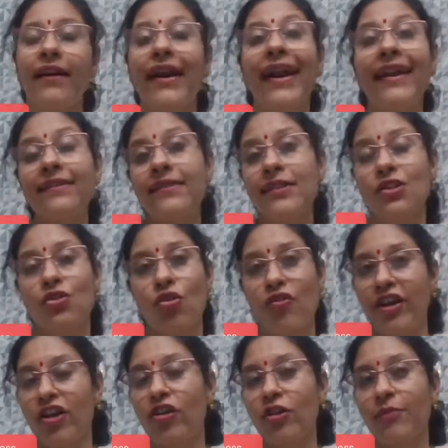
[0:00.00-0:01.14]
end the
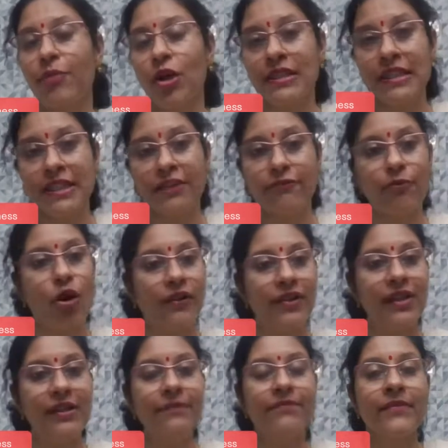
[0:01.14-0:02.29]
story on a positive moral,
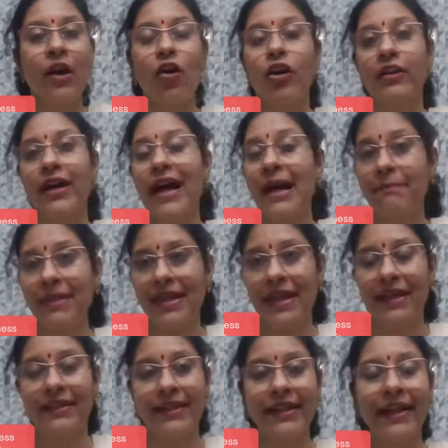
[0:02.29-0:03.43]
on a happy
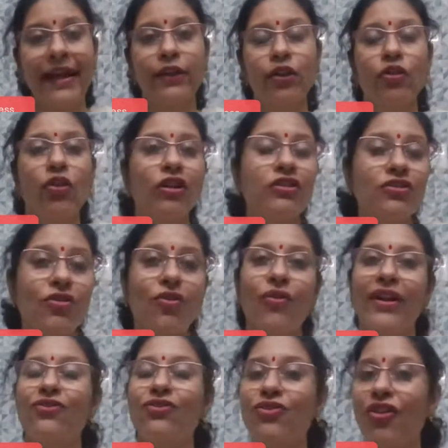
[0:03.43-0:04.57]
ending, and you're also
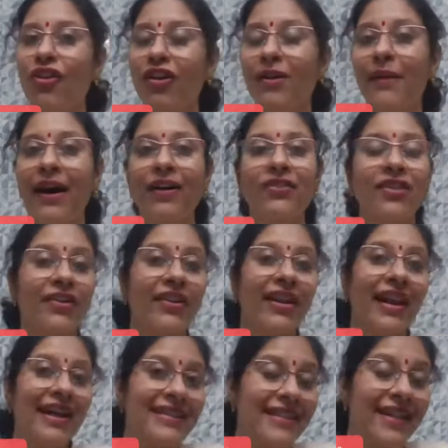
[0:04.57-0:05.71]
going to talk about the
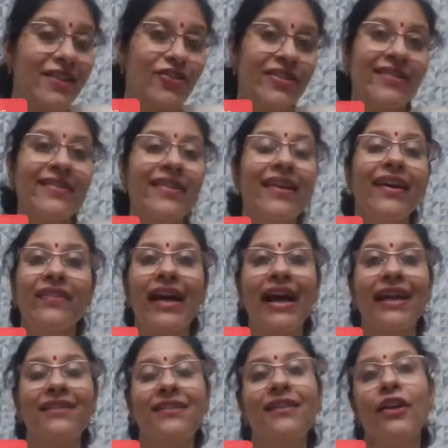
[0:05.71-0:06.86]
realization
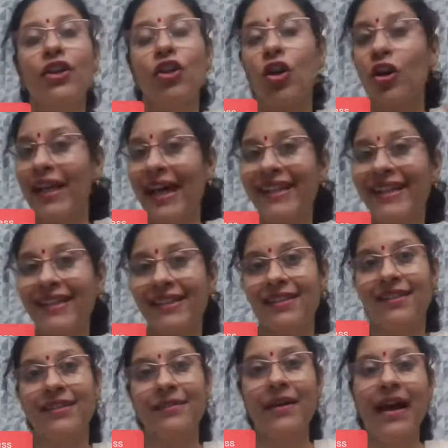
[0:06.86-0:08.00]
that your
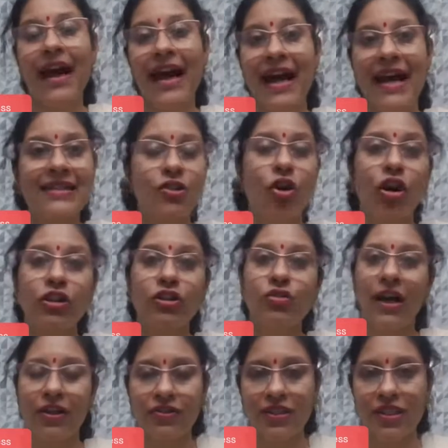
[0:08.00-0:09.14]
character has all
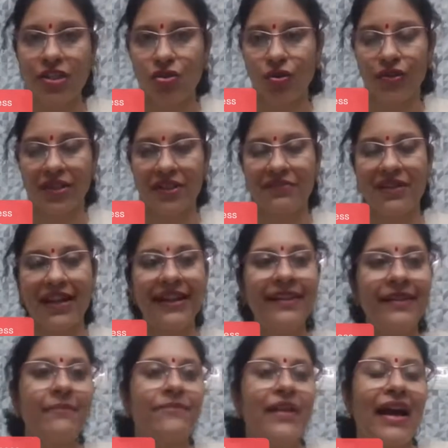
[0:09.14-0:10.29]
throughout the story. Right,
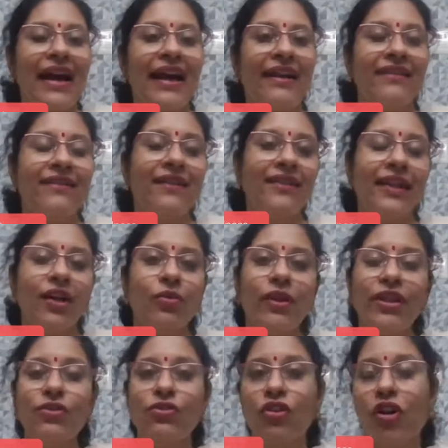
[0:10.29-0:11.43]
and they are
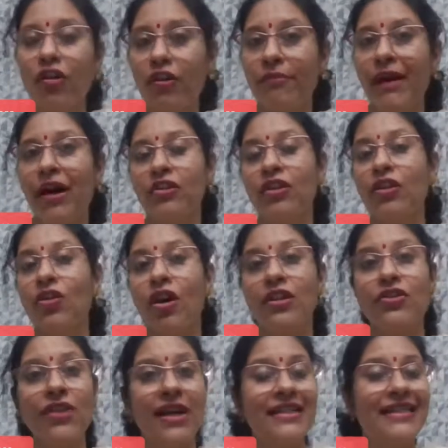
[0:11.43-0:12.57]
going to talk about the
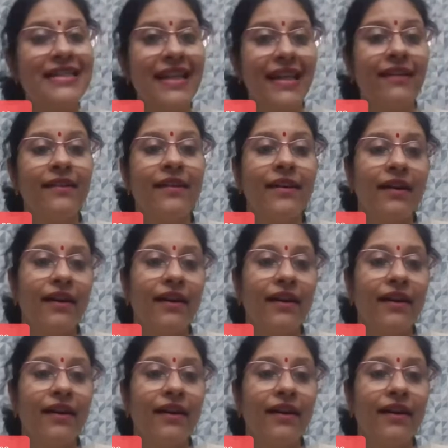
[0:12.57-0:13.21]
contrasting